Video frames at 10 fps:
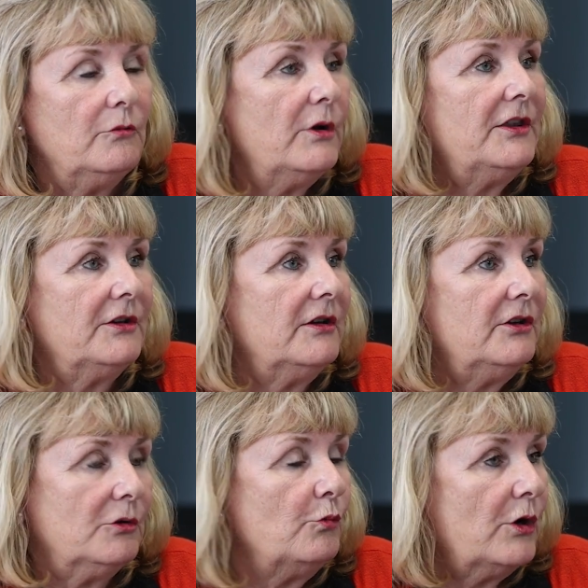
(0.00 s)
whether,
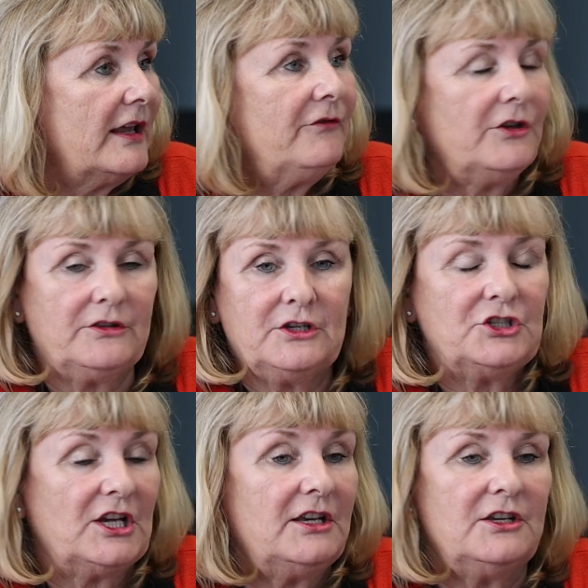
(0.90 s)
whatever the
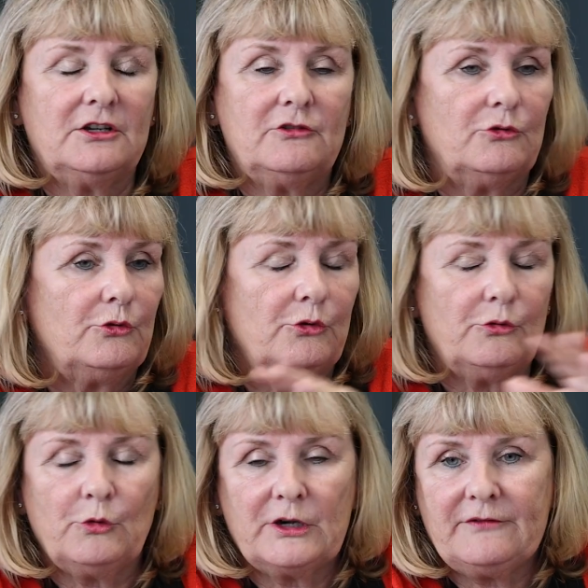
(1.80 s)
gender
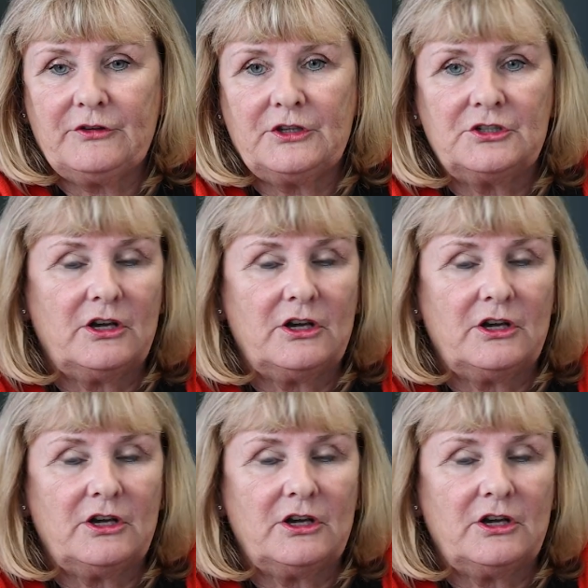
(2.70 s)
or whatever the